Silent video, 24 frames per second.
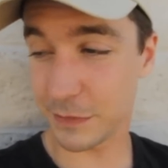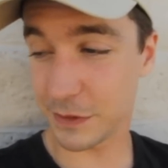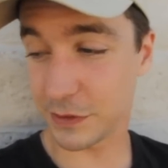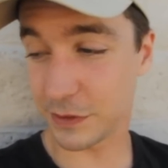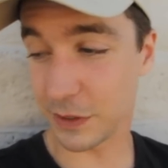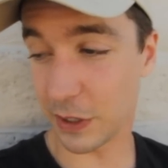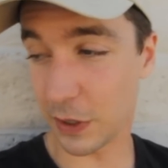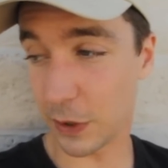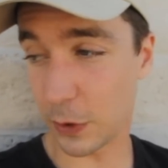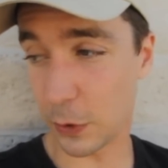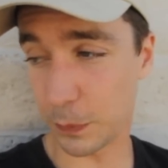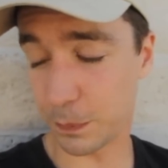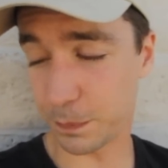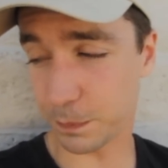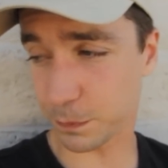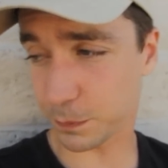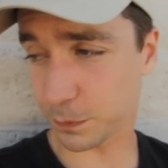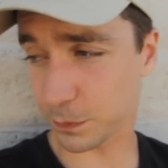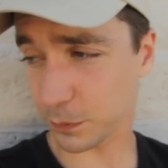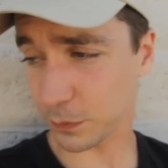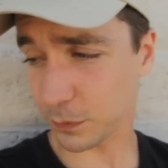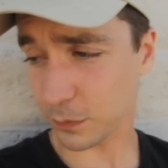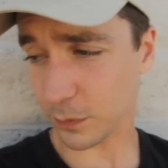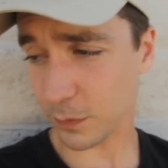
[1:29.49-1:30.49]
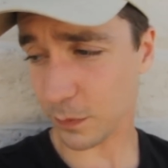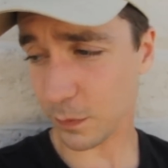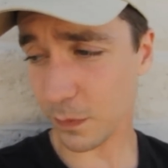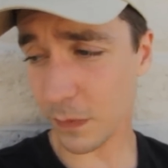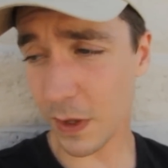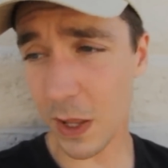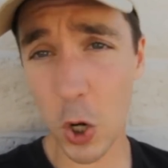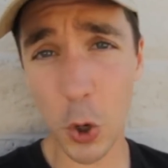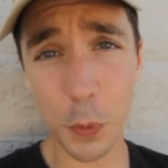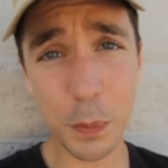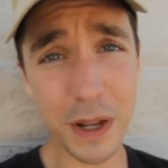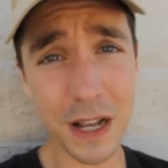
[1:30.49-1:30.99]
So
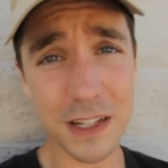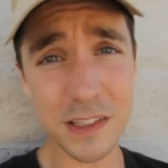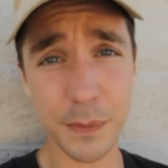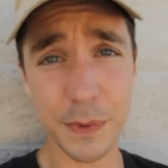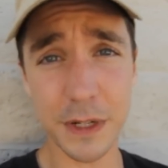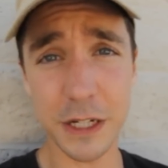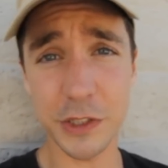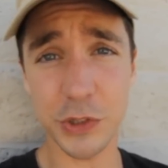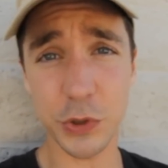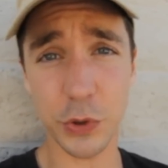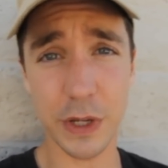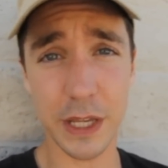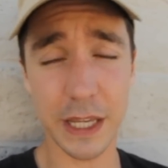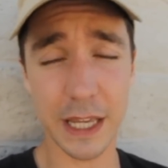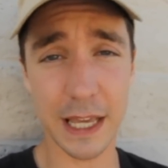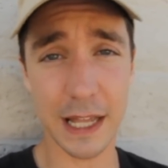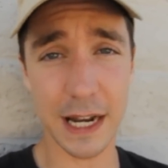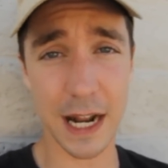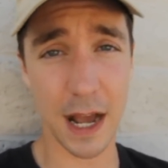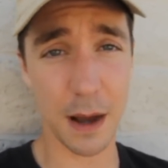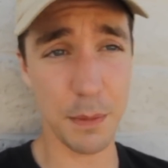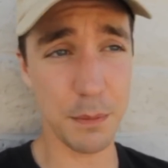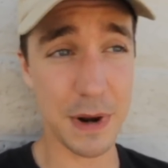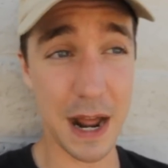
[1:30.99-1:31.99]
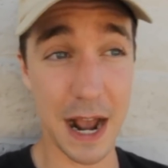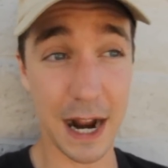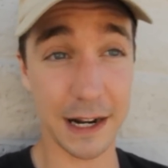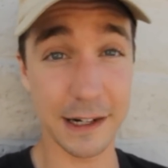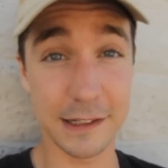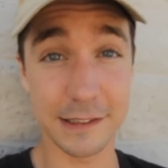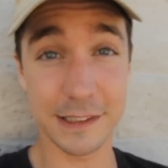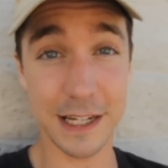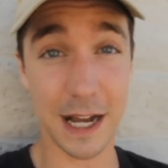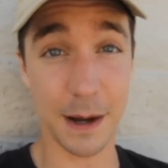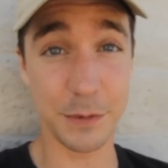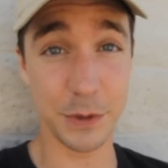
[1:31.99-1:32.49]
I hope you guys have been enjoying it. I'm not
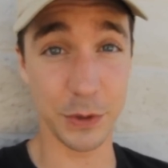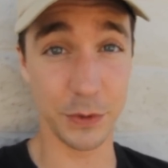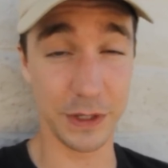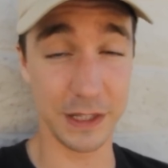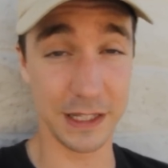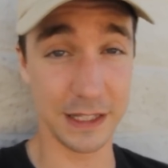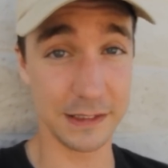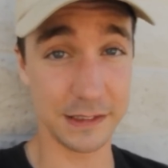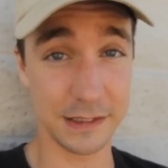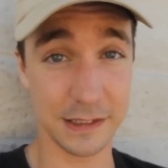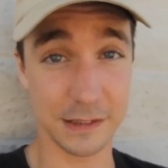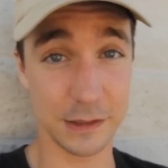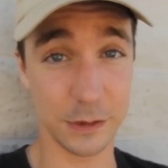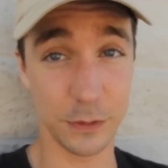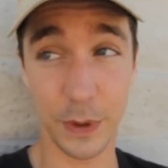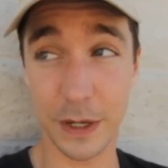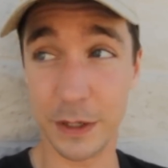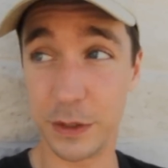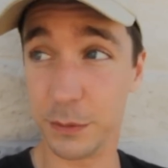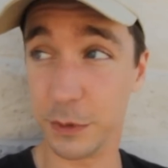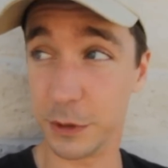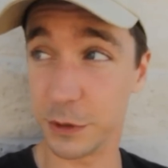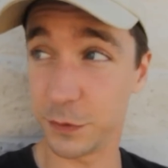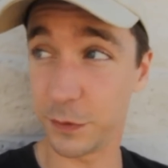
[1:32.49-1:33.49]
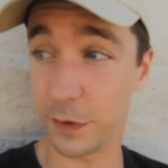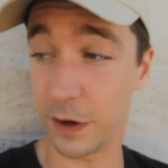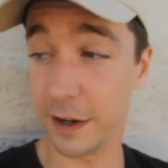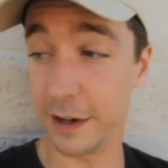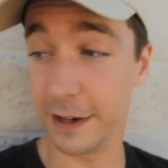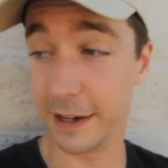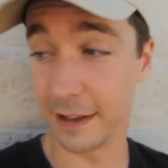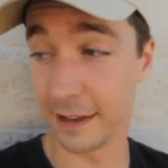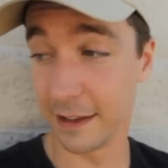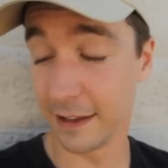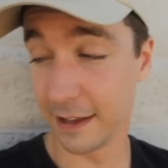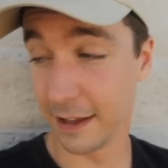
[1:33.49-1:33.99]
going to stop doing these because they're way too much
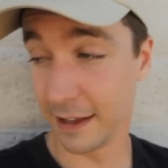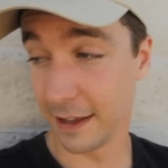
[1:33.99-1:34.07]
fun.